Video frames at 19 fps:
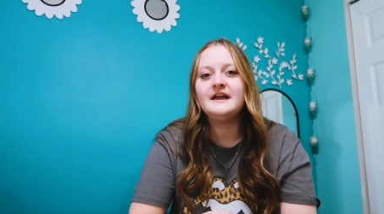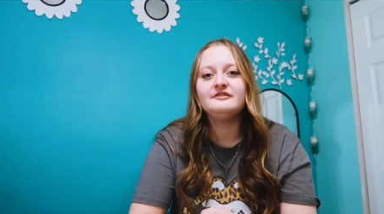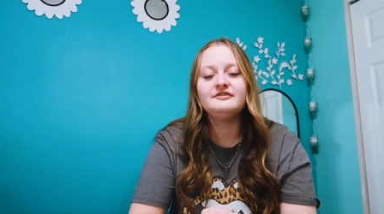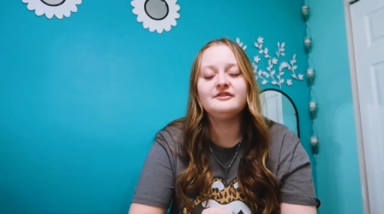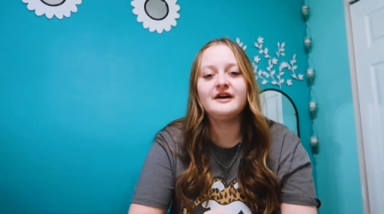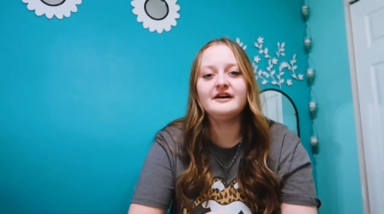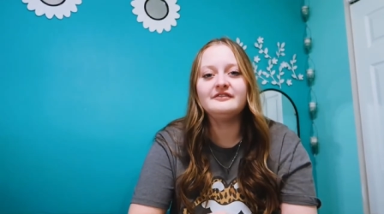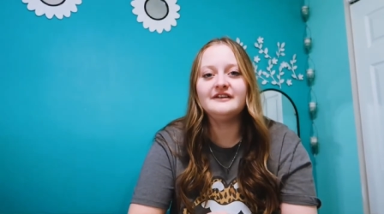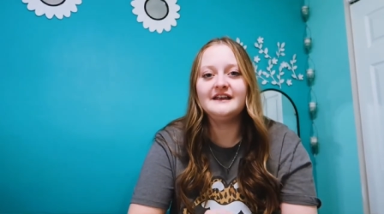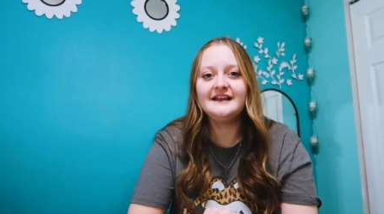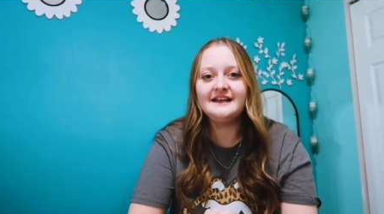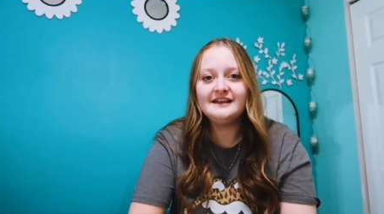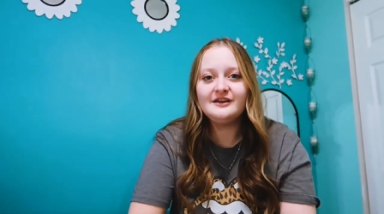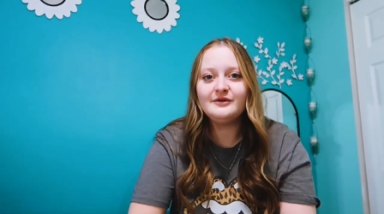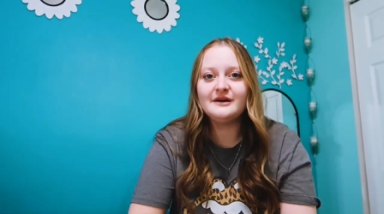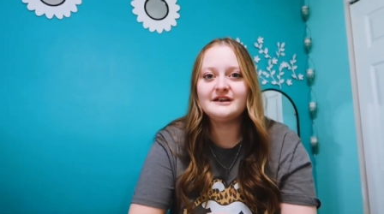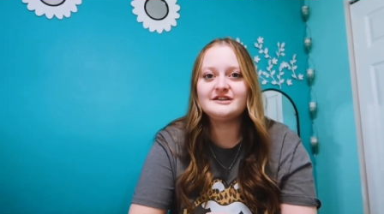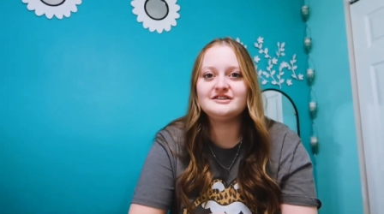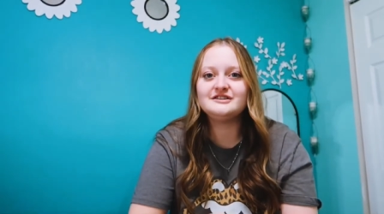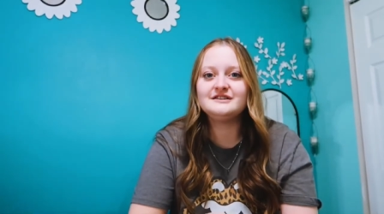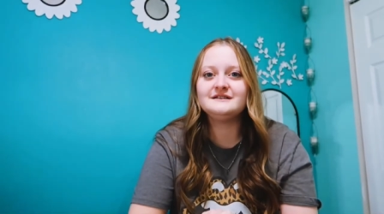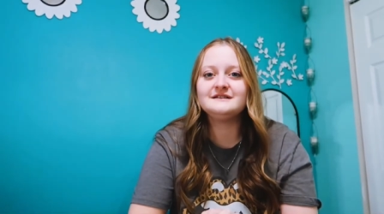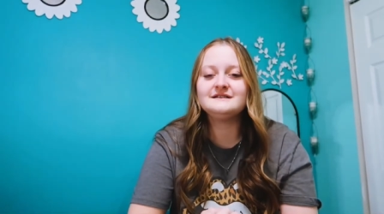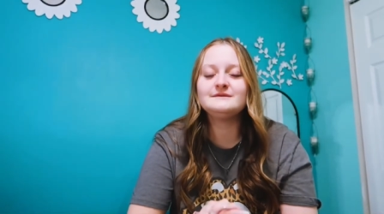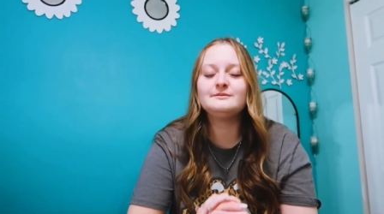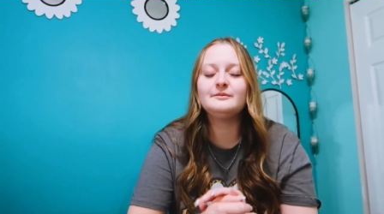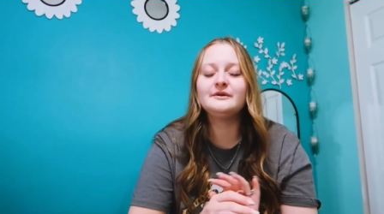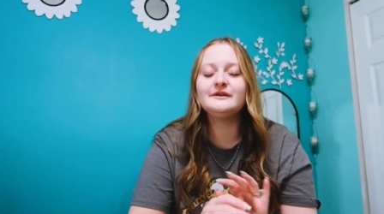If you have any
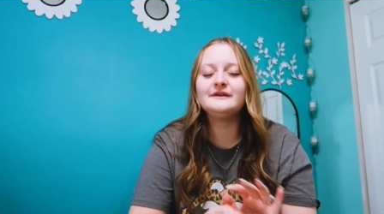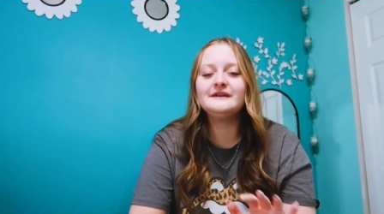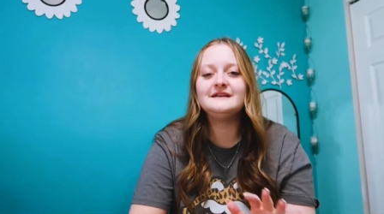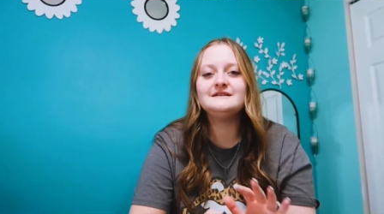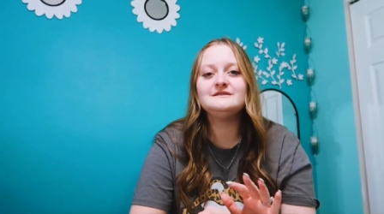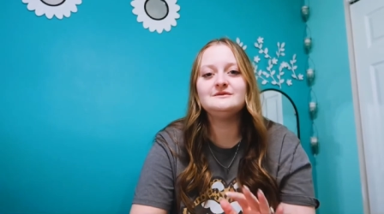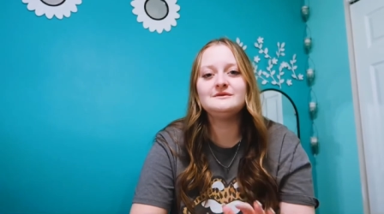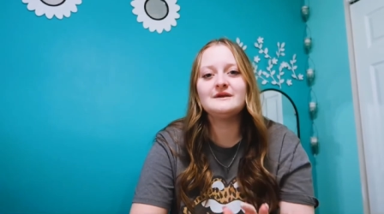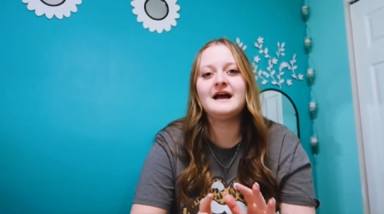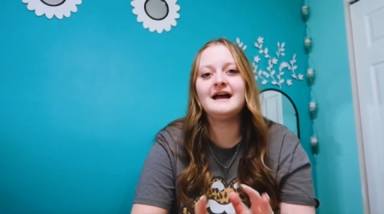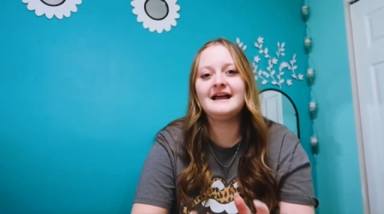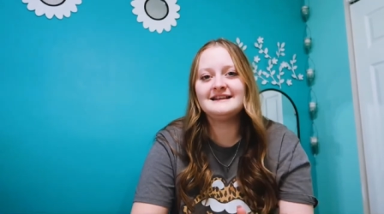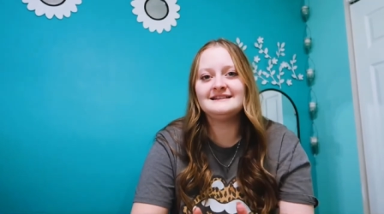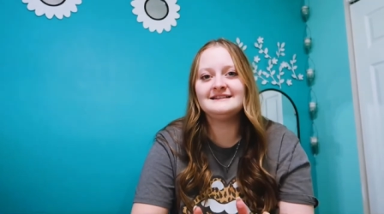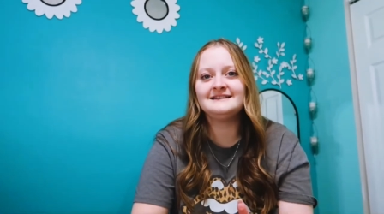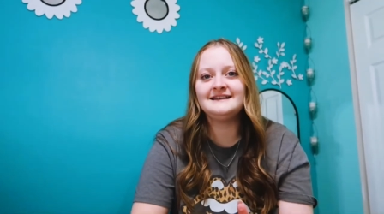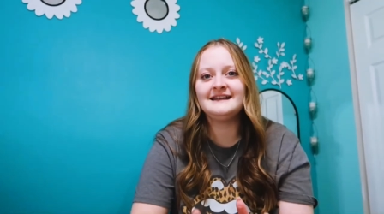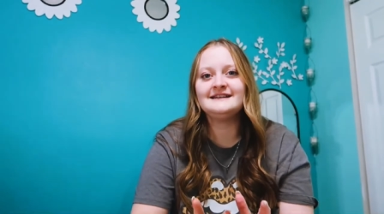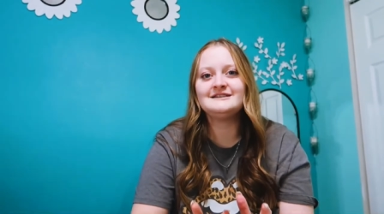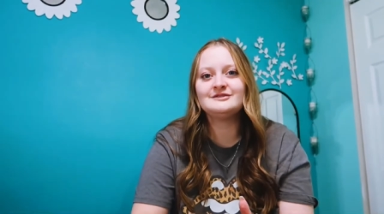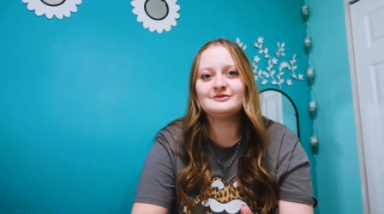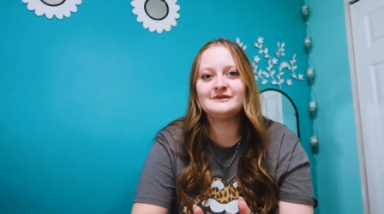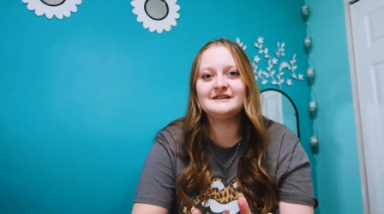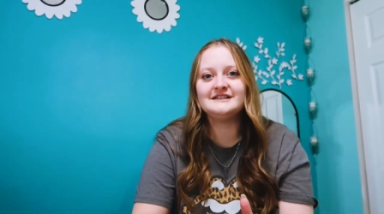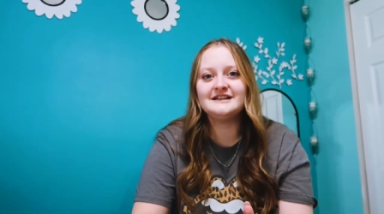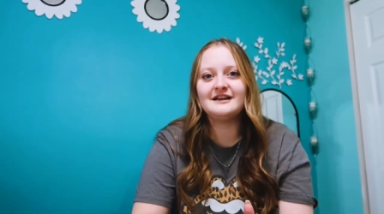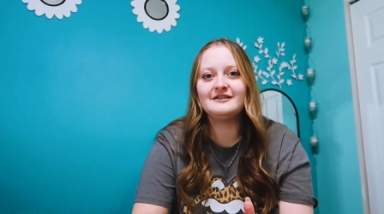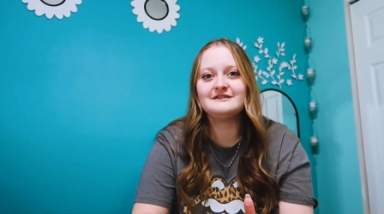questions, please do not hesitate to
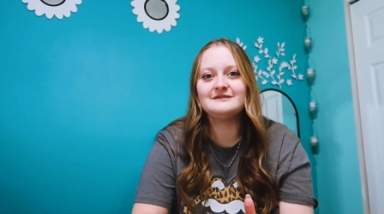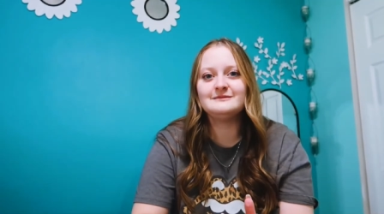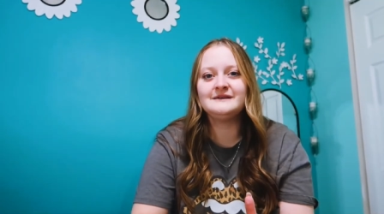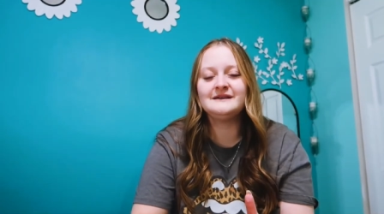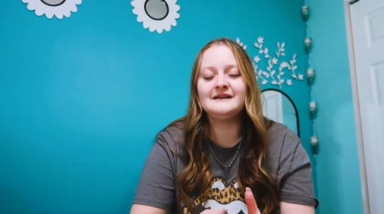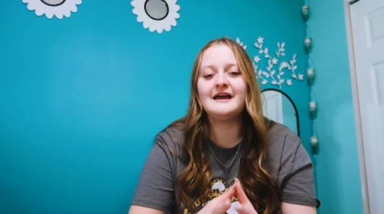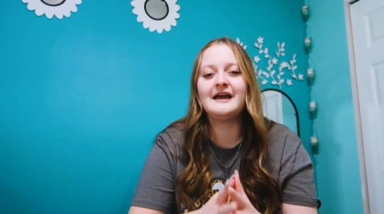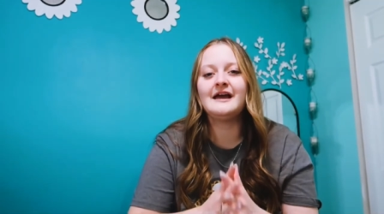reach out to me.